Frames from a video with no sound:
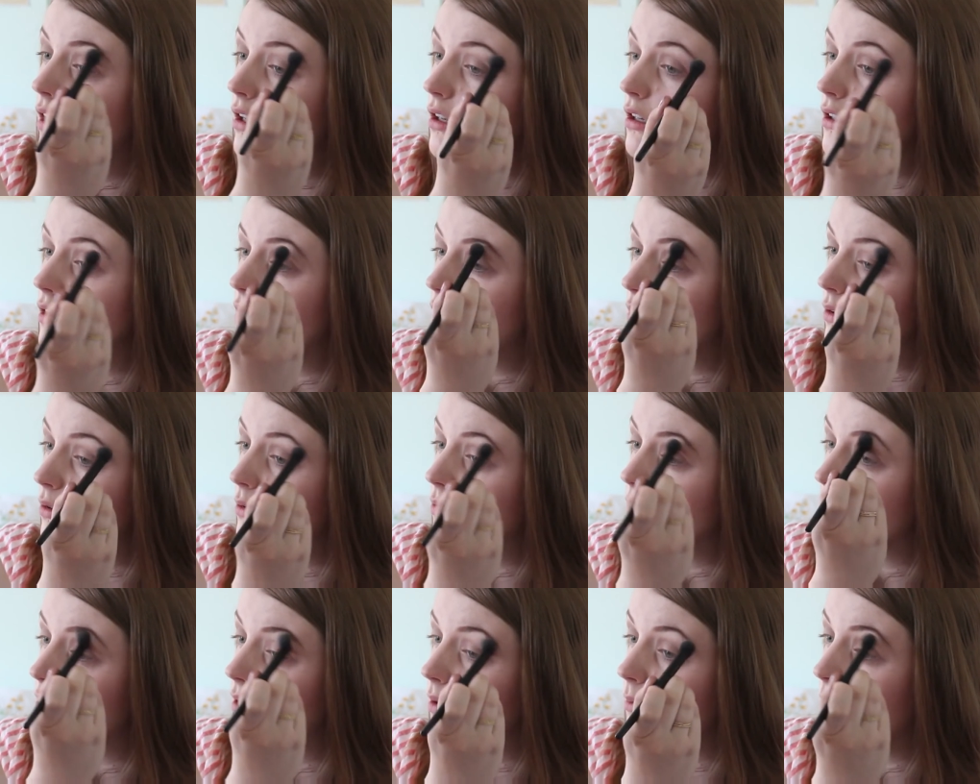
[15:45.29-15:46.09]
to
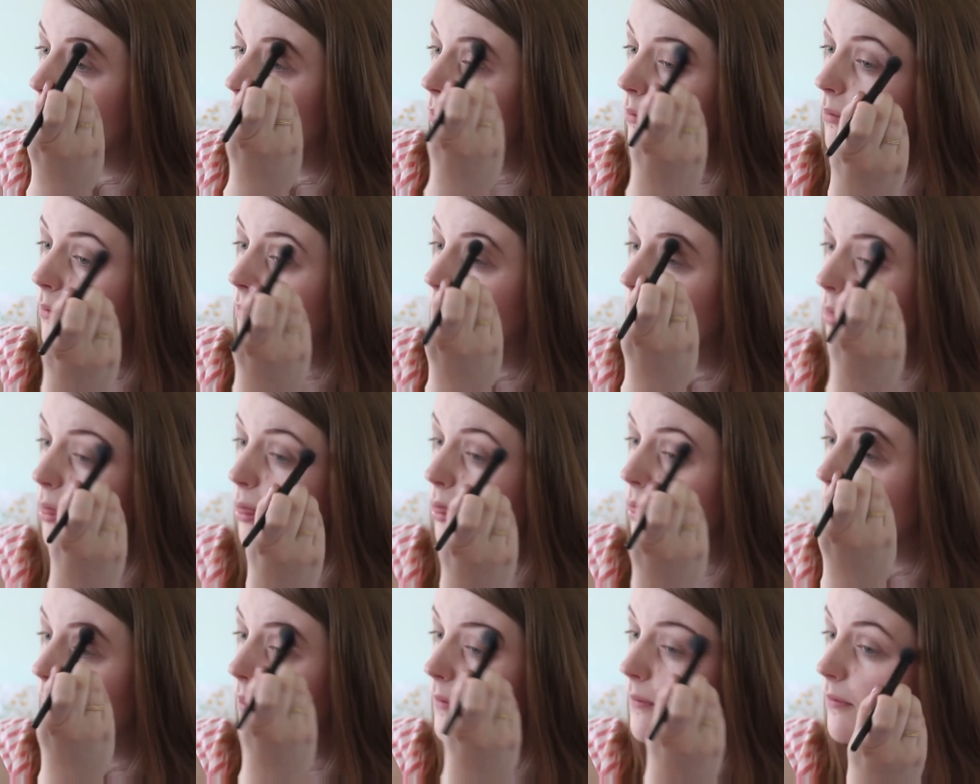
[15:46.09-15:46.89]
do some
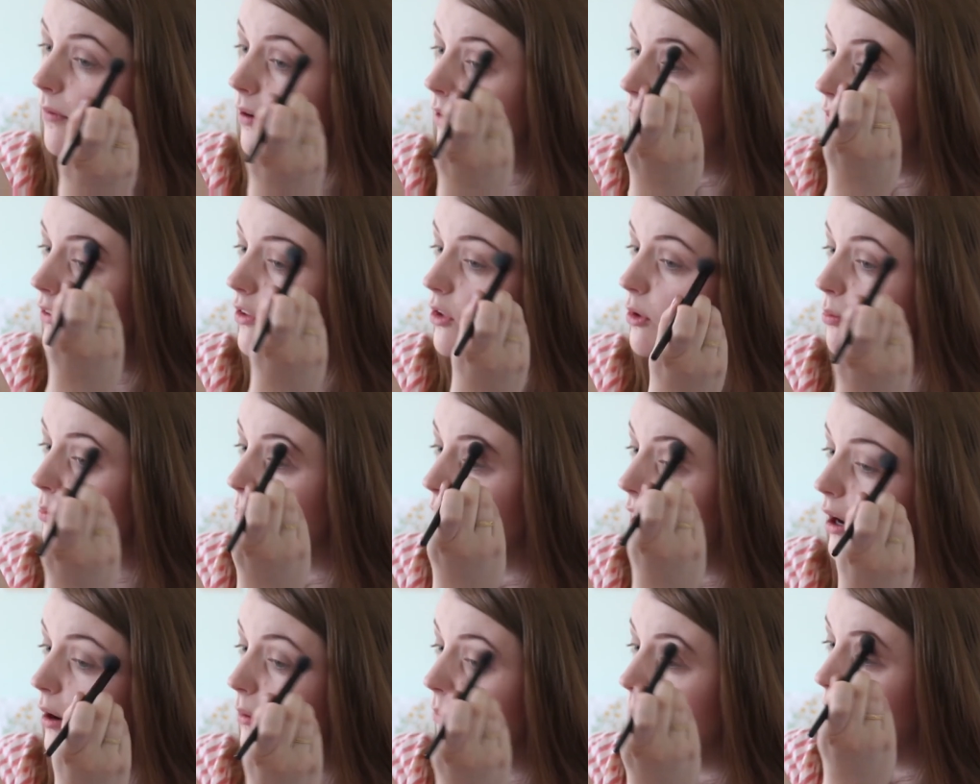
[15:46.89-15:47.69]
of this
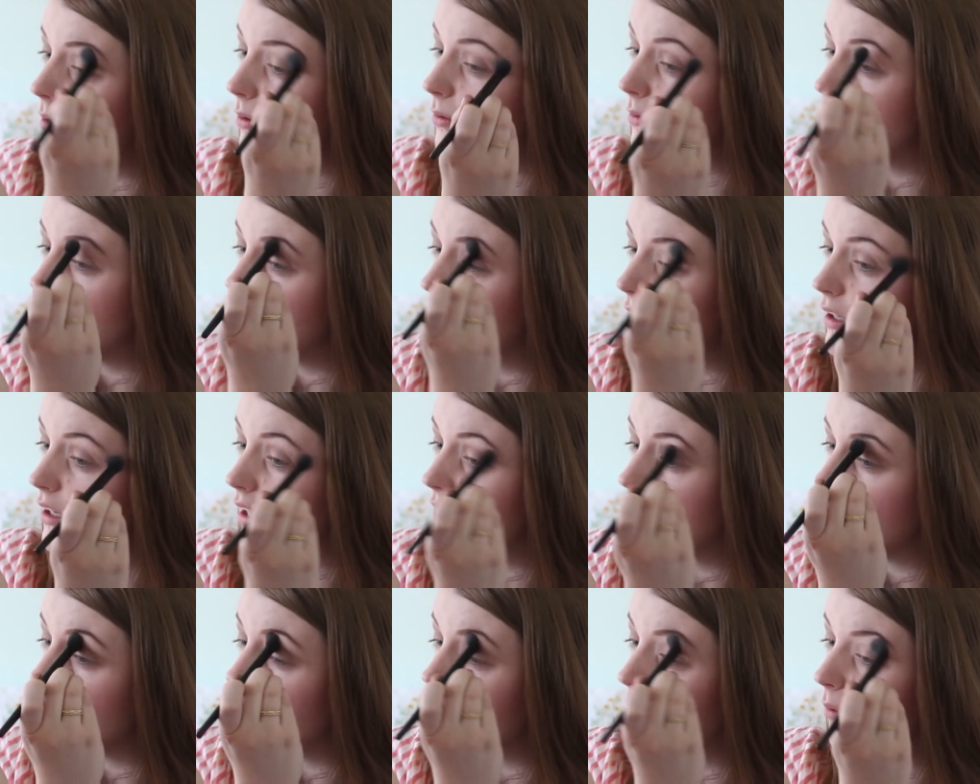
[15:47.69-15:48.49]
brow bone and to
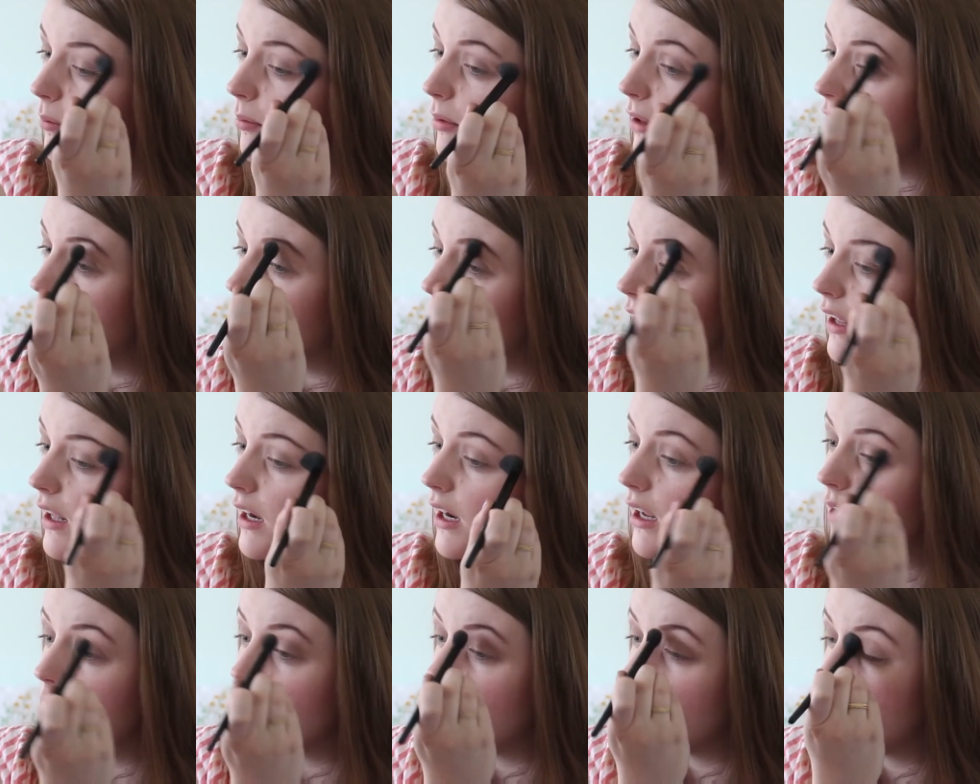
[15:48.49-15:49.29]
kind of help blend that
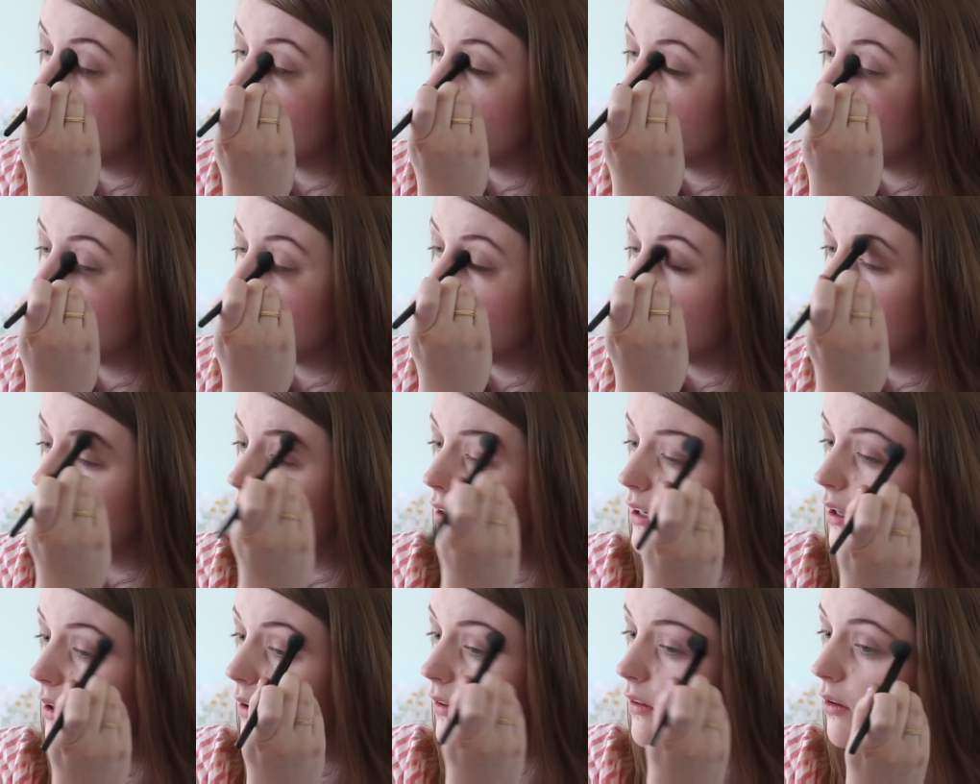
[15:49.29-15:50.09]
out a little
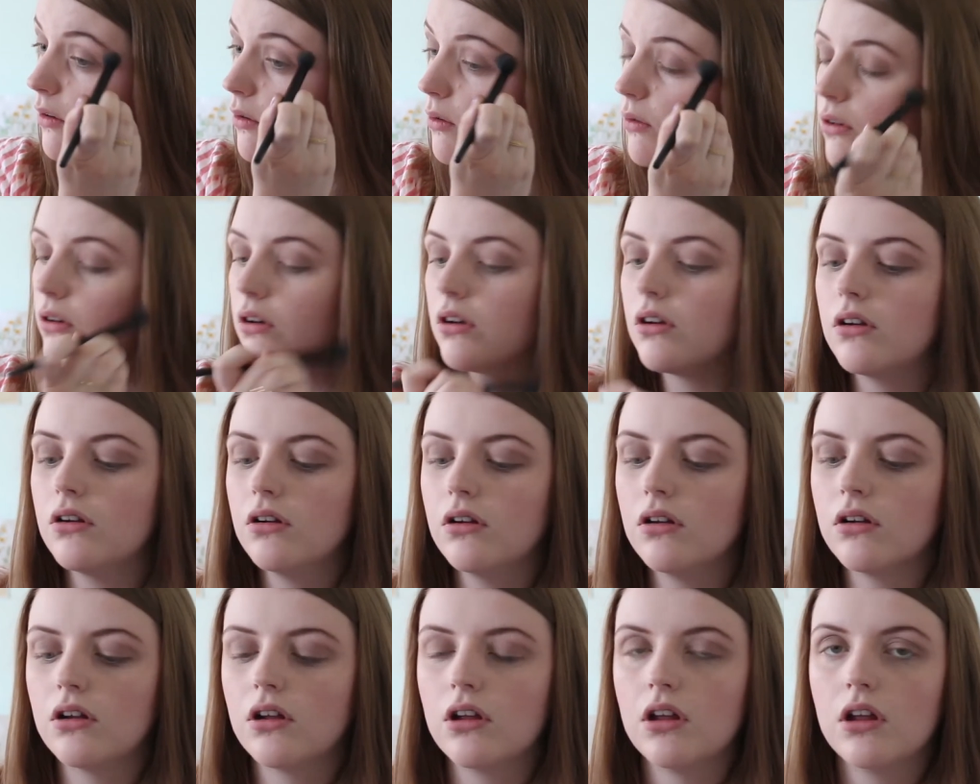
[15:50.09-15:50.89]
bit down the
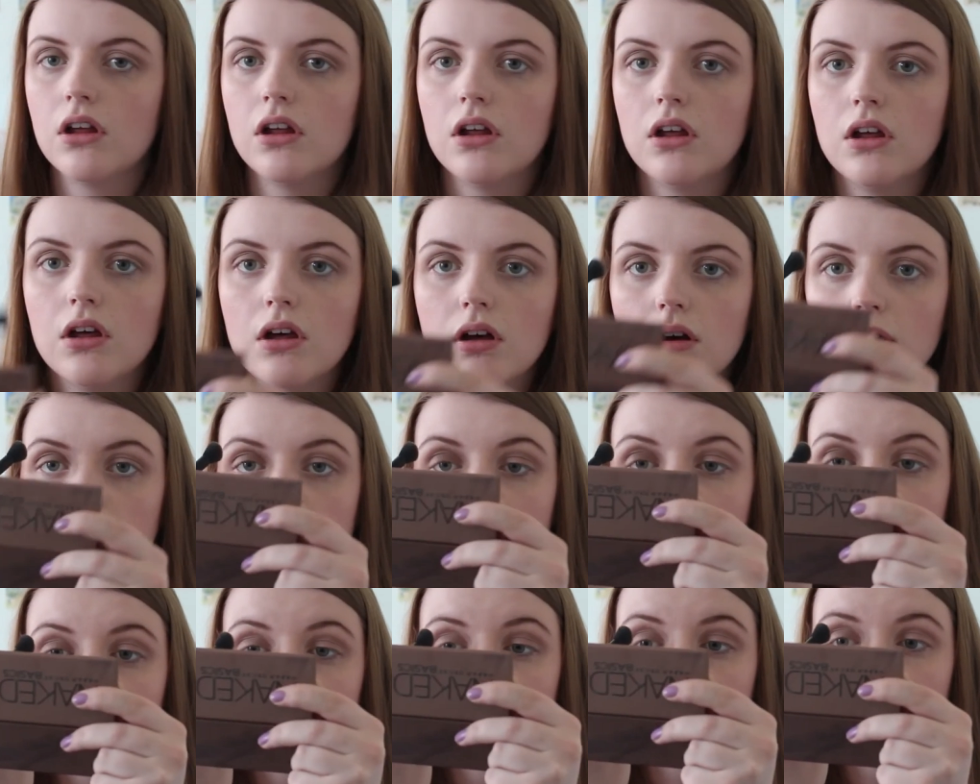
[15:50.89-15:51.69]
corner,
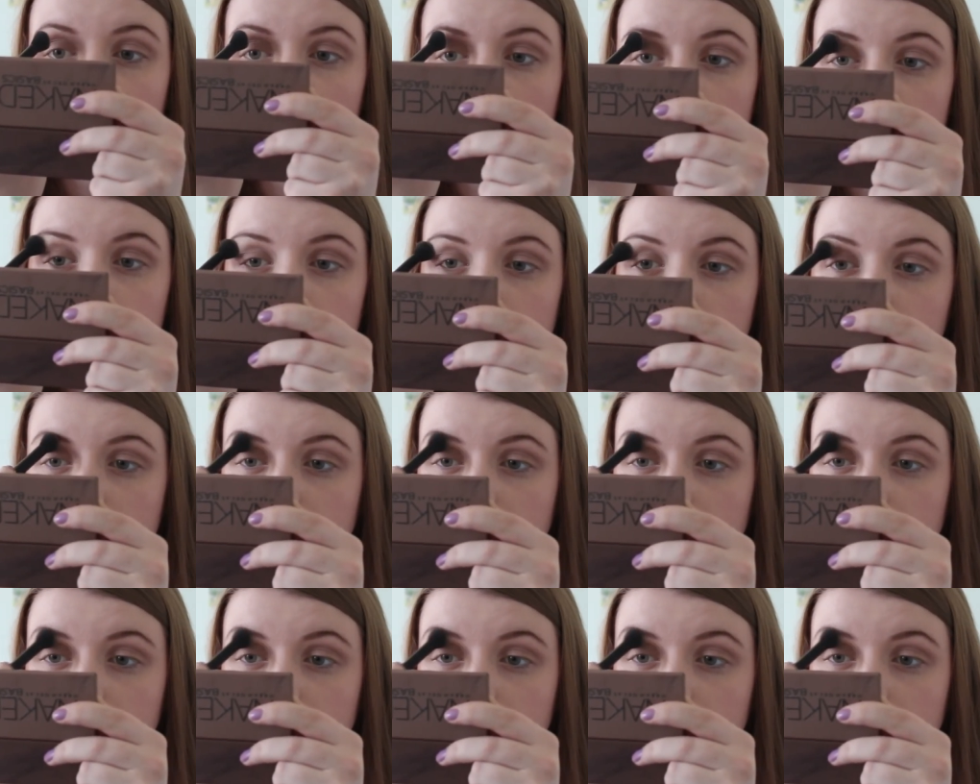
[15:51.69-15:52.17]
blend it up.